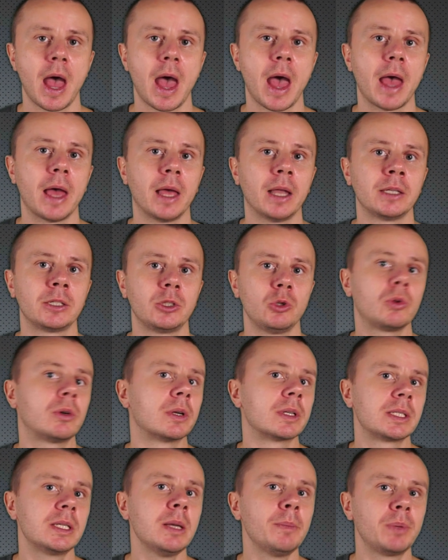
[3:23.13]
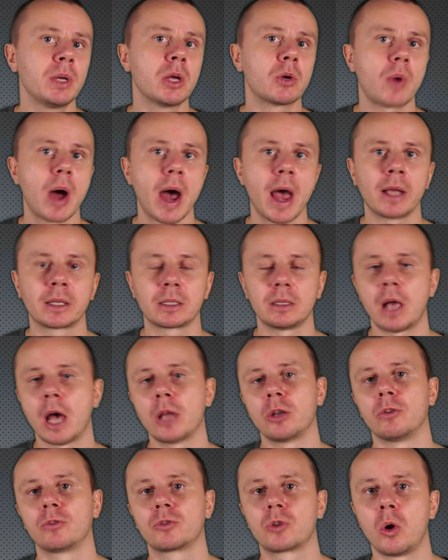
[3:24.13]
And you can simply write line
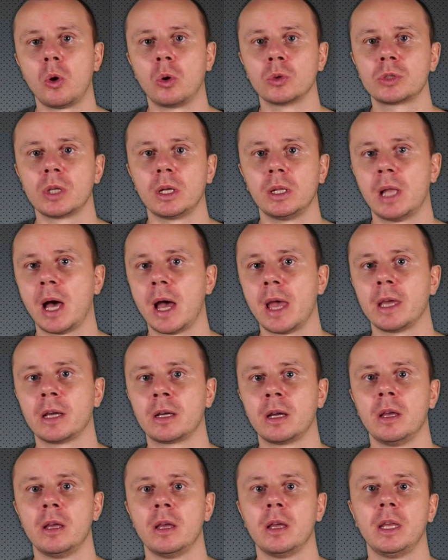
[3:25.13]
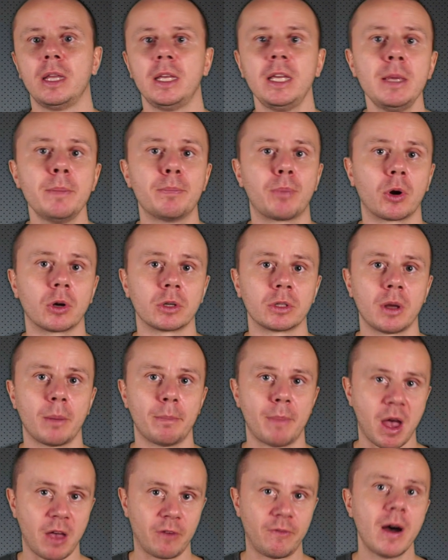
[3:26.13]
of code like import
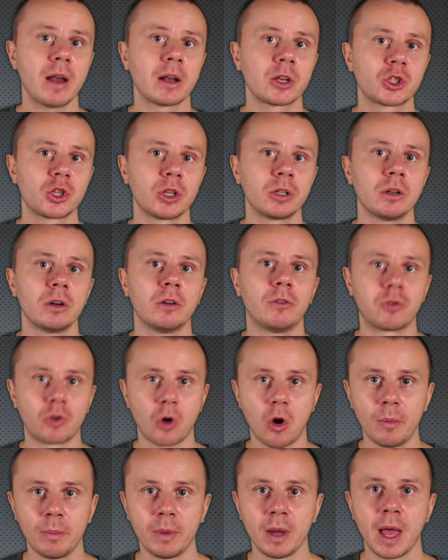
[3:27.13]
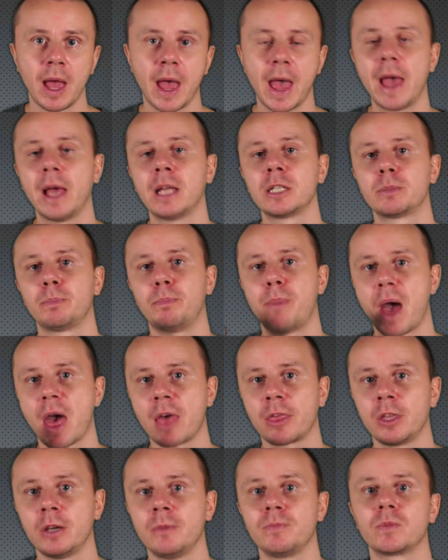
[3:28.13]
my function from and
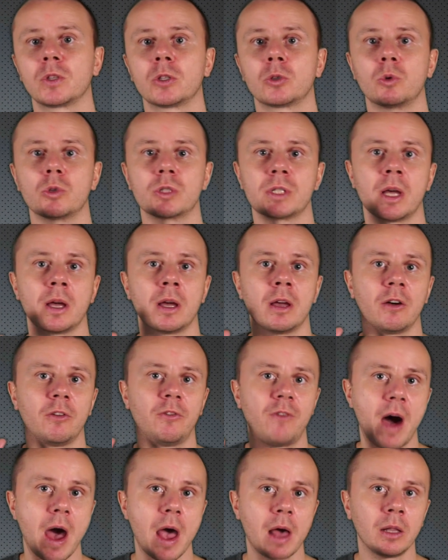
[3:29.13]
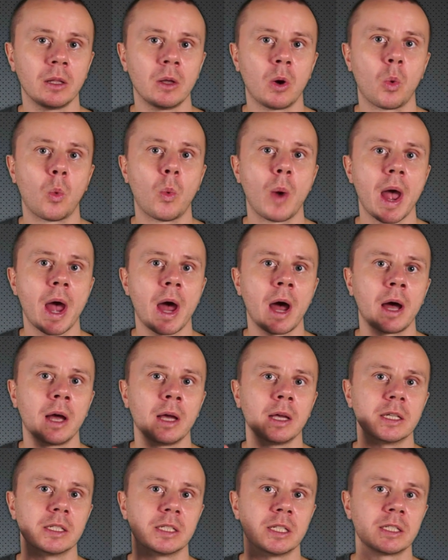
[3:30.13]
path to the file where
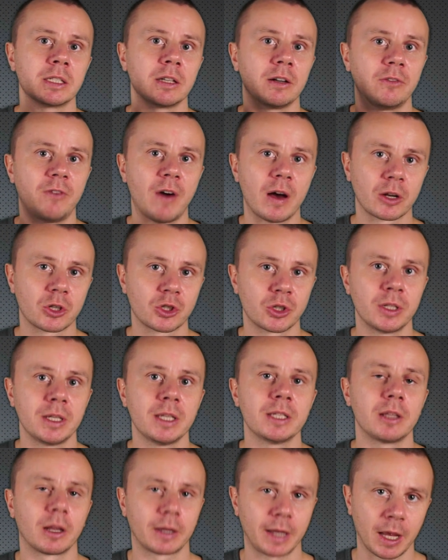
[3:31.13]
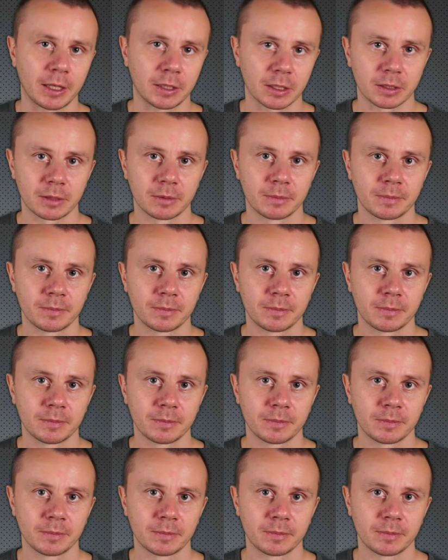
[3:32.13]
this function is located.